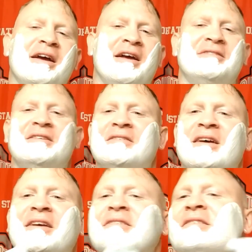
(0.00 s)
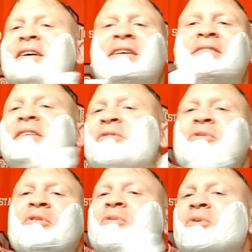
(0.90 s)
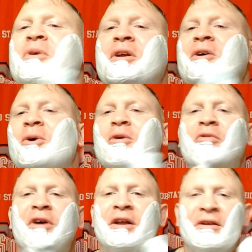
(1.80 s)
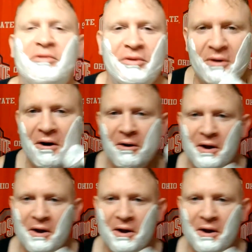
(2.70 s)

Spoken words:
guess it's like saying the difference between a Corvette and a Ferrari.